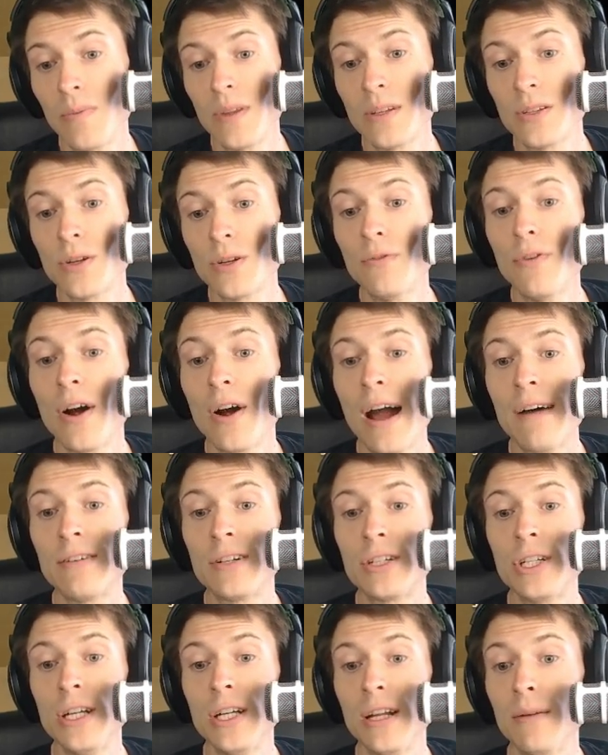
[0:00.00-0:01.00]
So far I haven't
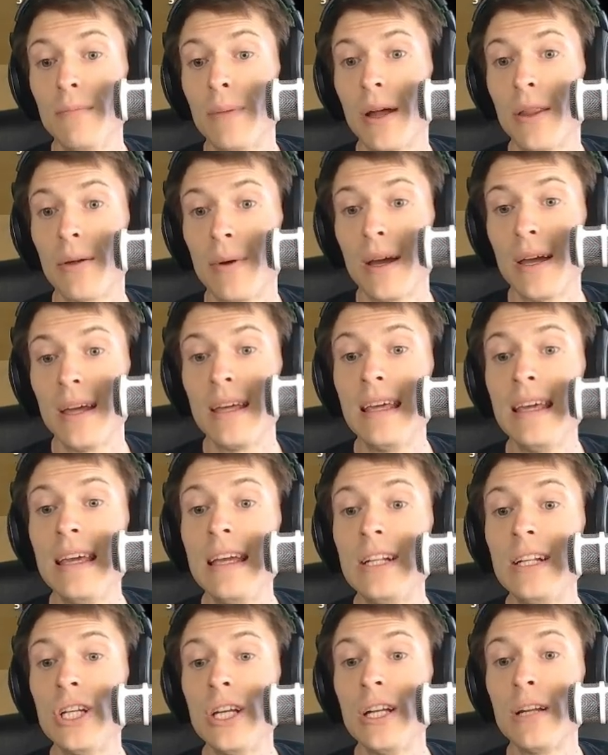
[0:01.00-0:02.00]
cheated, by the way. He
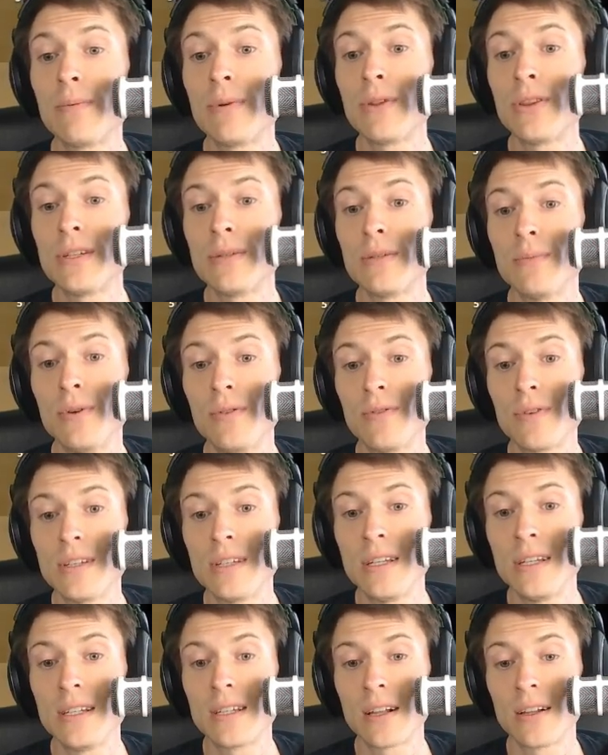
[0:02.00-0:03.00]
cheated with this move because
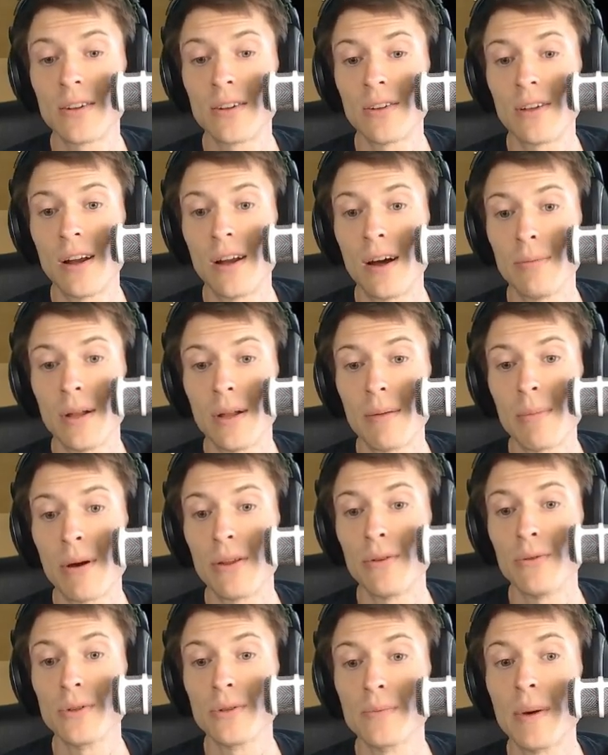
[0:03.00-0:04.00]
he's clearly not playing by
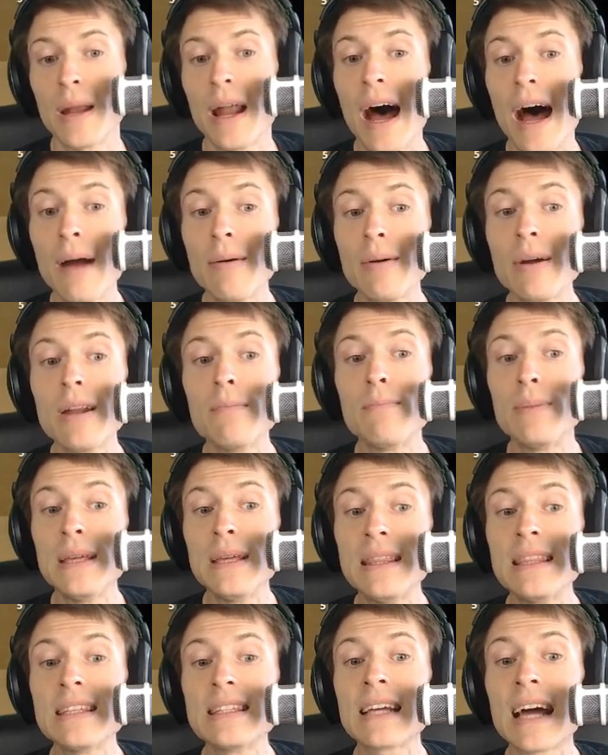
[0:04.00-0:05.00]
the rules. But I'm going to beat
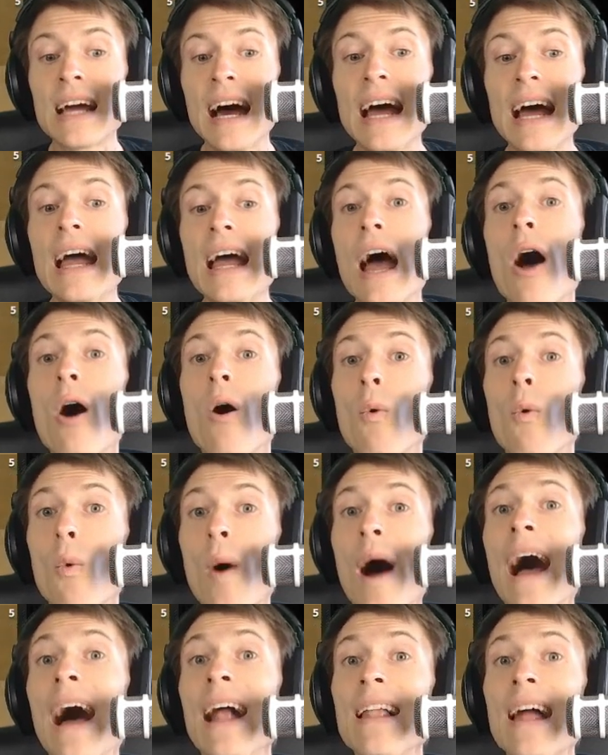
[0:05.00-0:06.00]
this guy
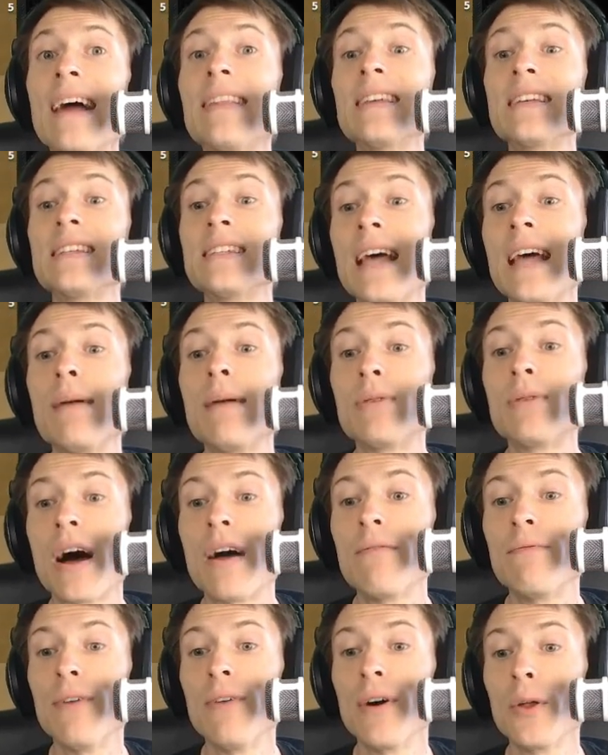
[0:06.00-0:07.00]
while at the same
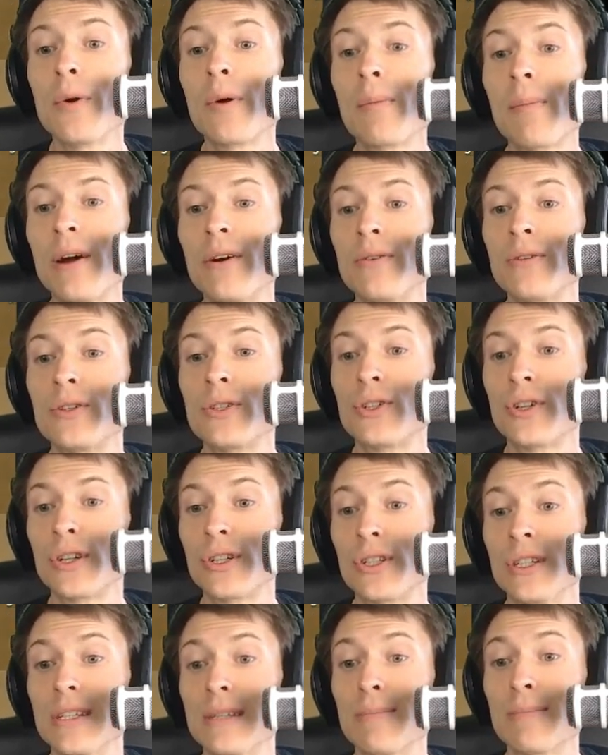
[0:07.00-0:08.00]
time following my own
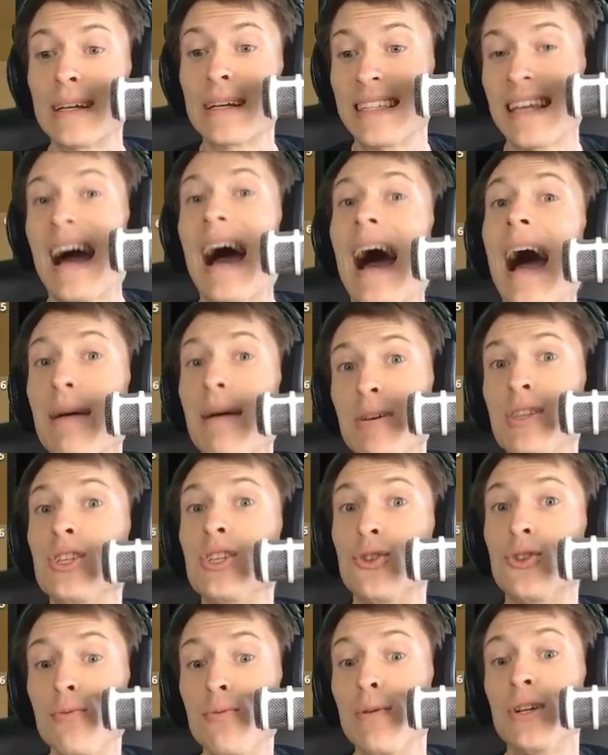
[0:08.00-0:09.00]
restrictions, because I'm a
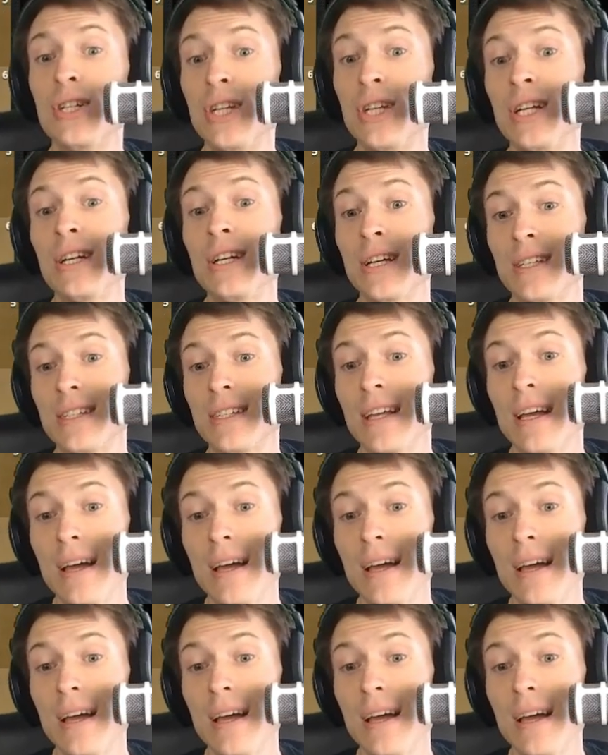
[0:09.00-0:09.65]
super genius.